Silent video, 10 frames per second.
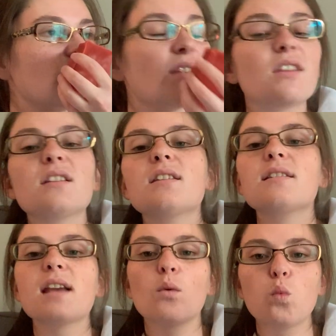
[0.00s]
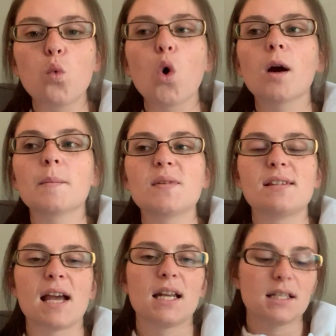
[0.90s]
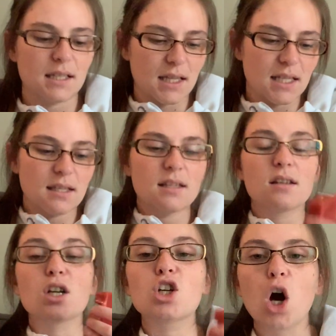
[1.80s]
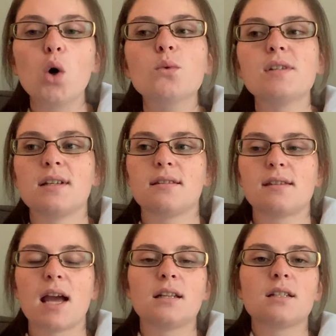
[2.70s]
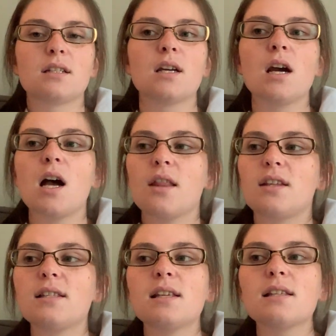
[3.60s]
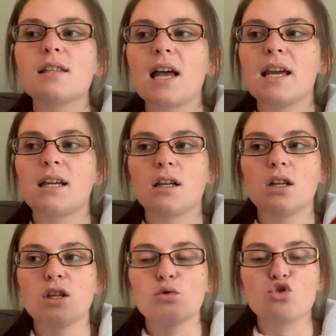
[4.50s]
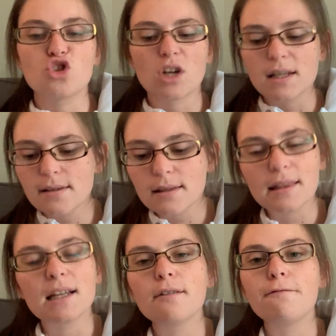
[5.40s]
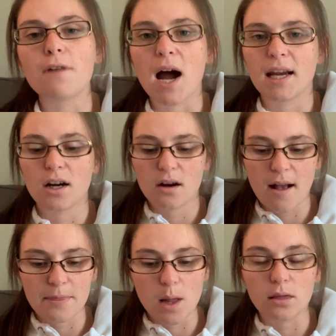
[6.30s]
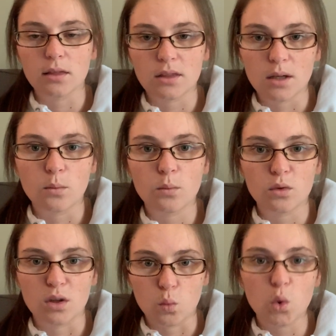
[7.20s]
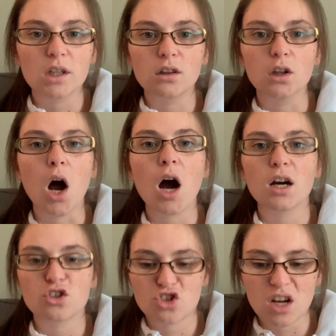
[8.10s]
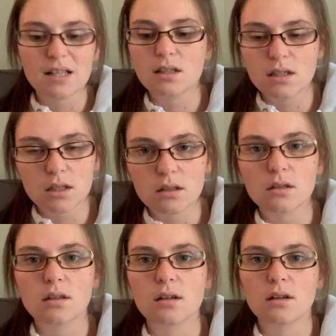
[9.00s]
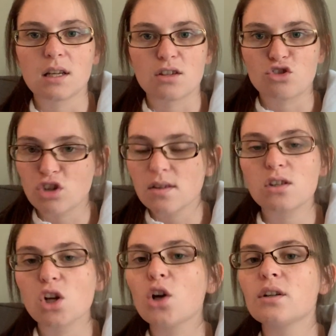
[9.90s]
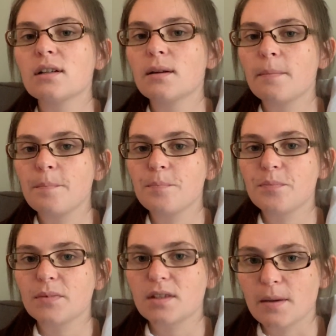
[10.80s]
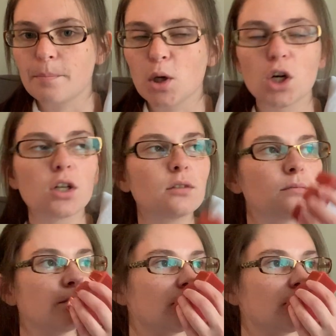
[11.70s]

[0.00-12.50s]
This is a warm scent. This is a cozy scent. This is like you just lit a fire and the wood log is just starting to burn.